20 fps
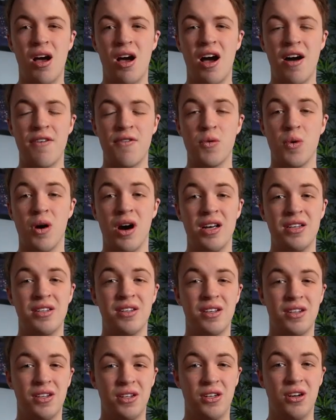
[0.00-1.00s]
otherwise
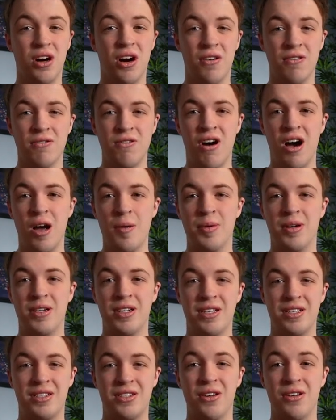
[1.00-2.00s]
you can't ride
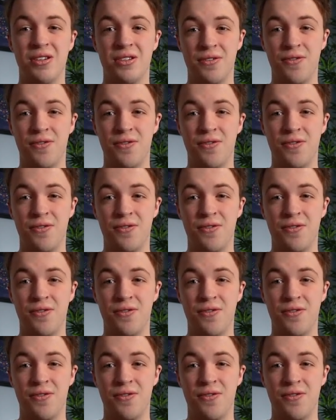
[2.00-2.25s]
because it's 2 to